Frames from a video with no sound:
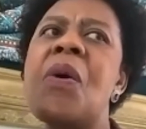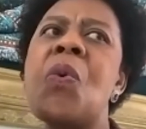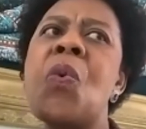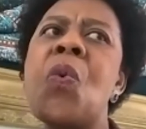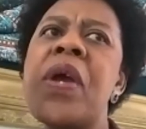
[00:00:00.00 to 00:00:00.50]

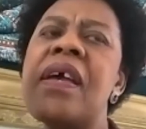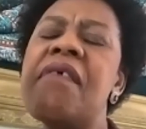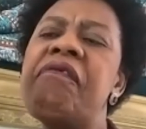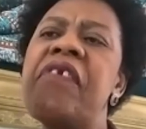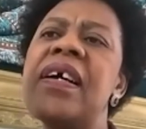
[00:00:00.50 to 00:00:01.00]
We
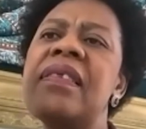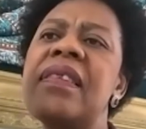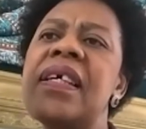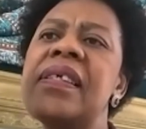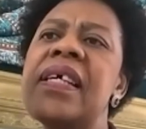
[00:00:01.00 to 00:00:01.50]
find
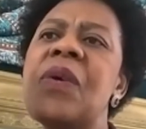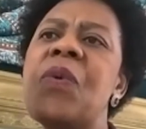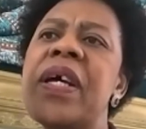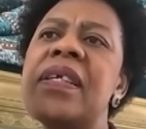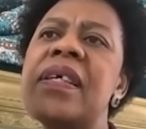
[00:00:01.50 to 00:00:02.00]
that
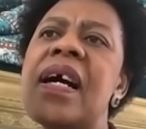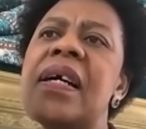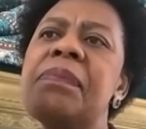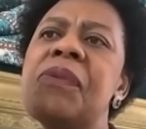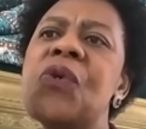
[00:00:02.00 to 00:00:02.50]
when it
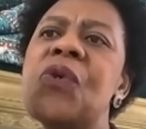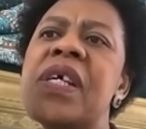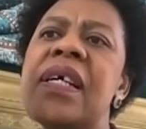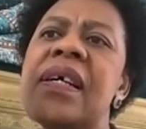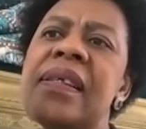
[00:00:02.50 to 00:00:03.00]
comes to the
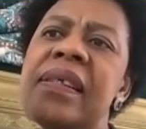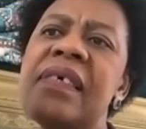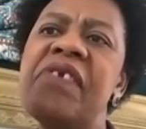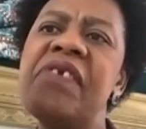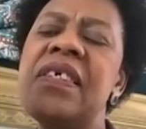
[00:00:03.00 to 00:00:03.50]

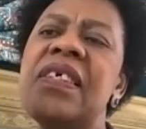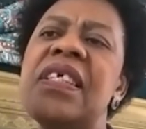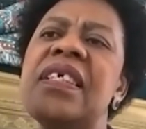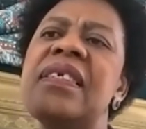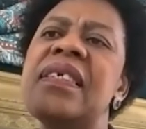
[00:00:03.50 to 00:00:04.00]

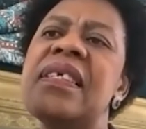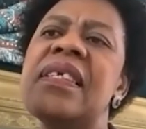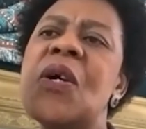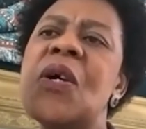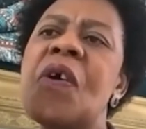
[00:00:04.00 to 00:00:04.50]
cultivation
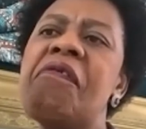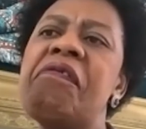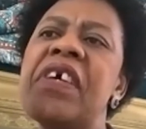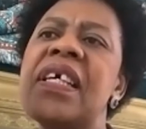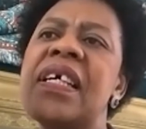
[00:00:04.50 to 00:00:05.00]
of
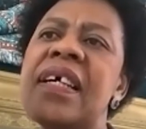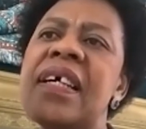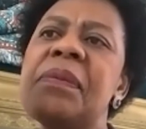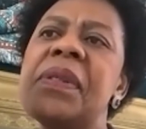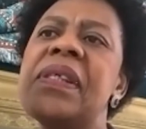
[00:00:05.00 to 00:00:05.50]
the
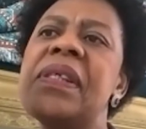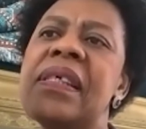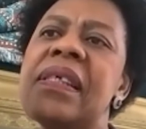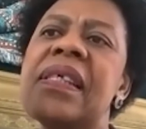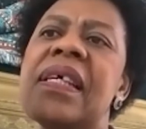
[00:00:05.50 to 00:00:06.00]
cannabis
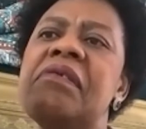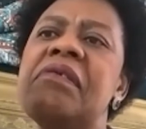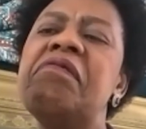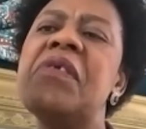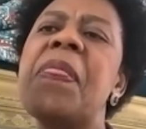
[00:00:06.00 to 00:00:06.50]
itself,
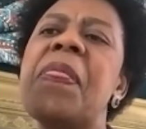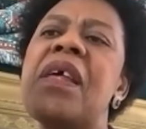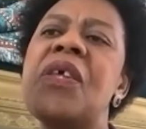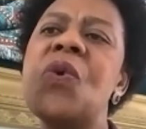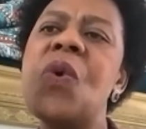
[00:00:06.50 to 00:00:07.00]

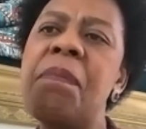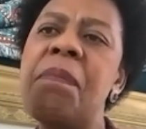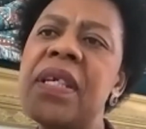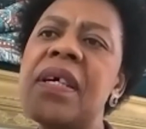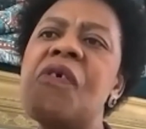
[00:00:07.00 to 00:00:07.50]
you are
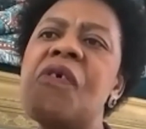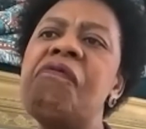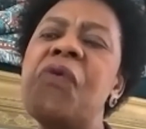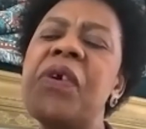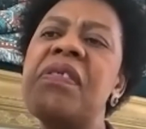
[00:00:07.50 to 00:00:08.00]
better off
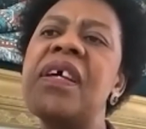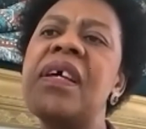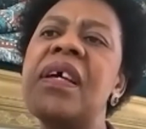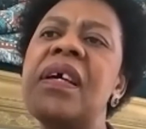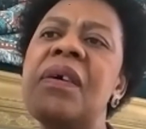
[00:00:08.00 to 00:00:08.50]
with
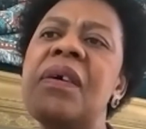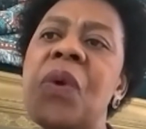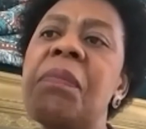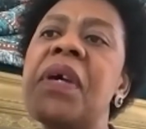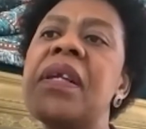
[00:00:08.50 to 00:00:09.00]
women